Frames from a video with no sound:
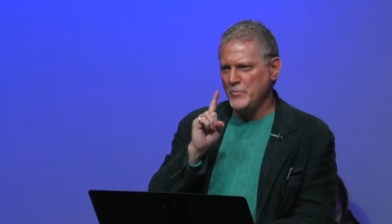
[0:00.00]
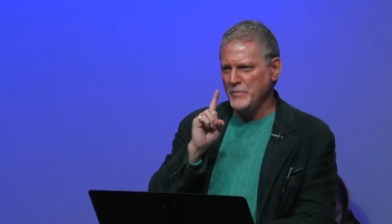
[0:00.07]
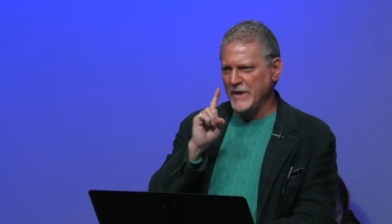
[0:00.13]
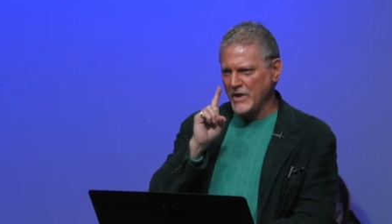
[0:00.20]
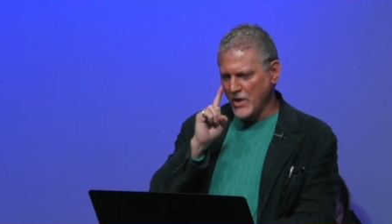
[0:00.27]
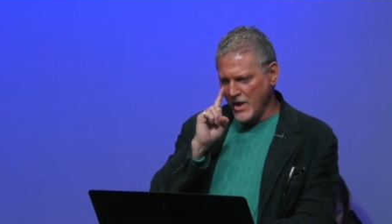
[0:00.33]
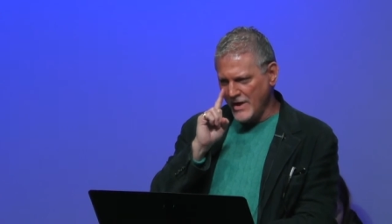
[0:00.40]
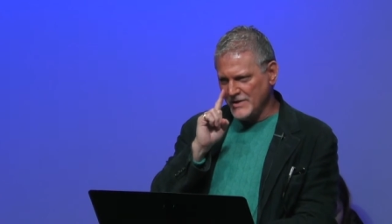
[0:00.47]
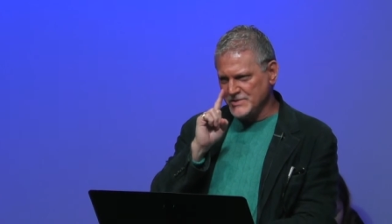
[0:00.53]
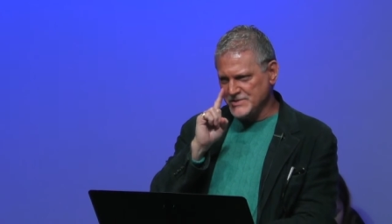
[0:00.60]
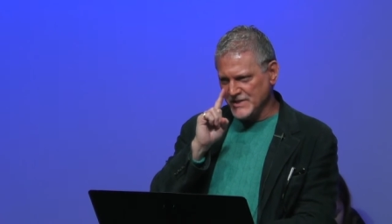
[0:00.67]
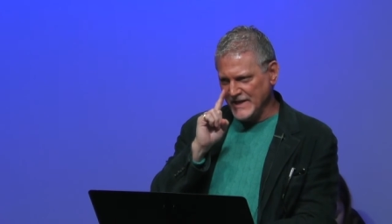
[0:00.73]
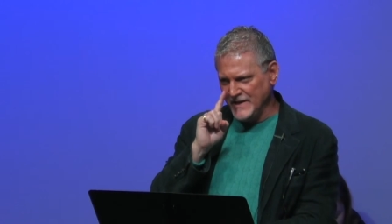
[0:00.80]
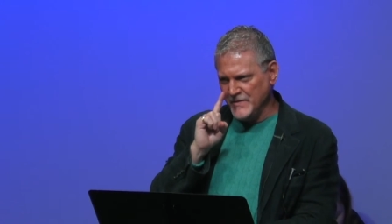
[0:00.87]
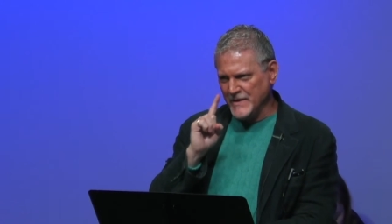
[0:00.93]

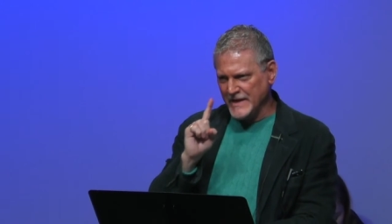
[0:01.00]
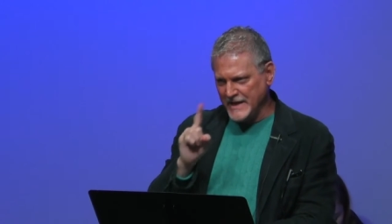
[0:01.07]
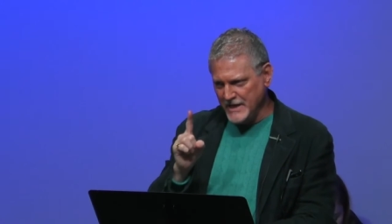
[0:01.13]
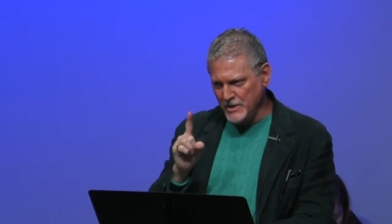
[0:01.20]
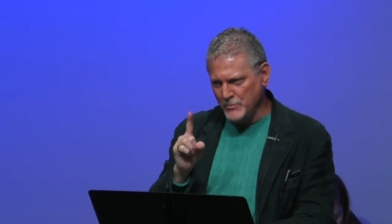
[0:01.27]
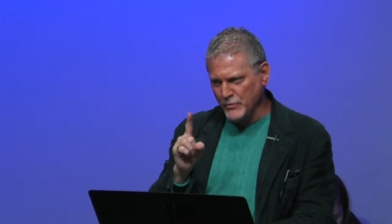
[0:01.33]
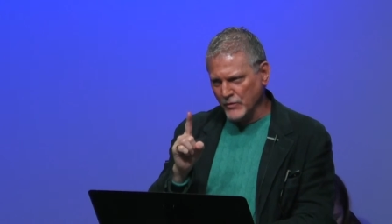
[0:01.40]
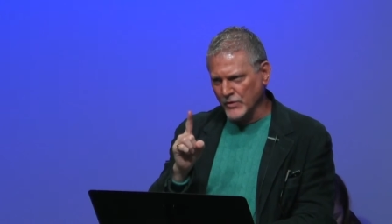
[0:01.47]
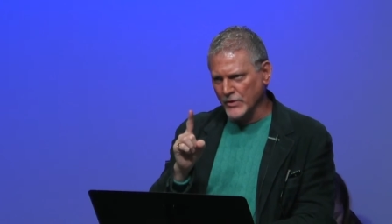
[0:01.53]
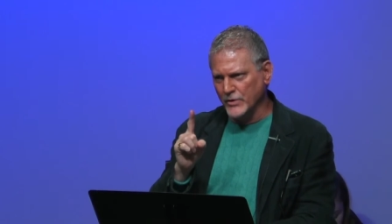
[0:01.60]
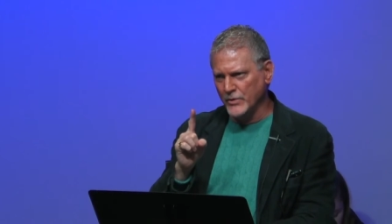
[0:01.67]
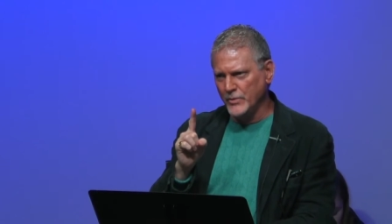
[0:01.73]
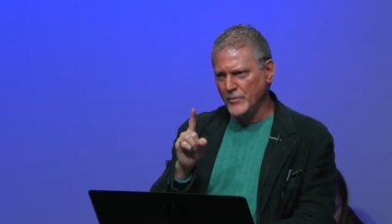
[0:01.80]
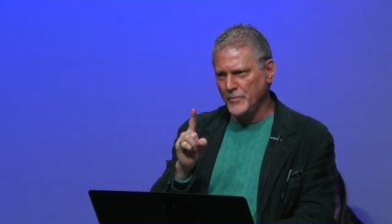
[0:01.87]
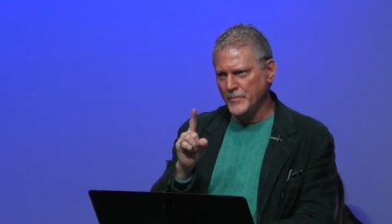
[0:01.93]
Because in the
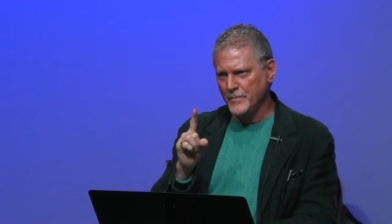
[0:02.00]
Hebrew,